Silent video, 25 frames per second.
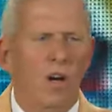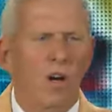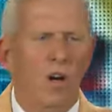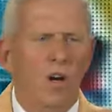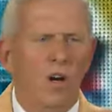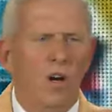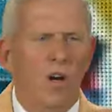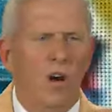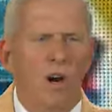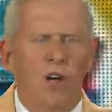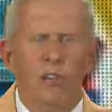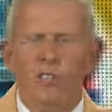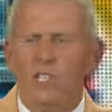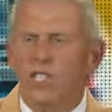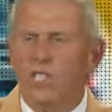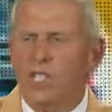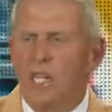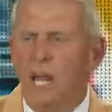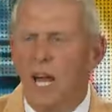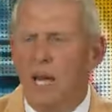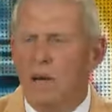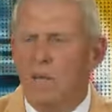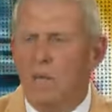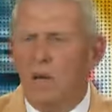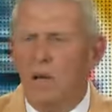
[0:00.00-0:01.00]
coaches
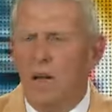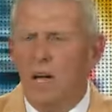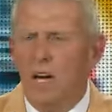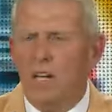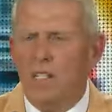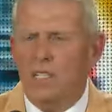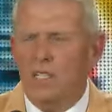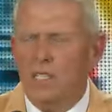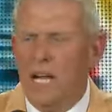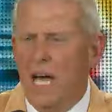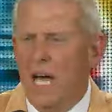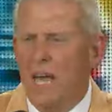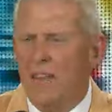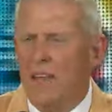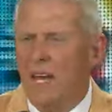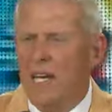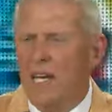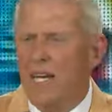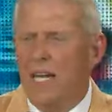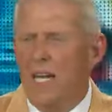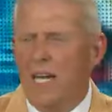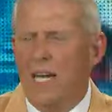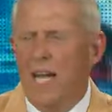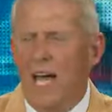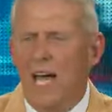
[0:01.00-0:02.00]
like players now, they
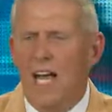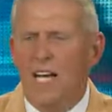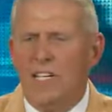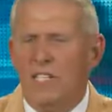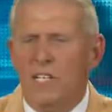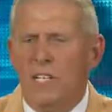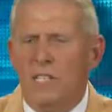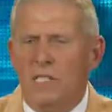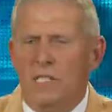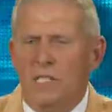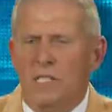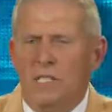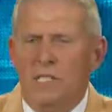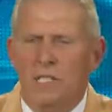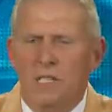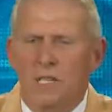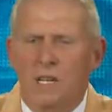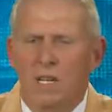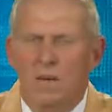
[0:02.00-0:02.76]
need agents.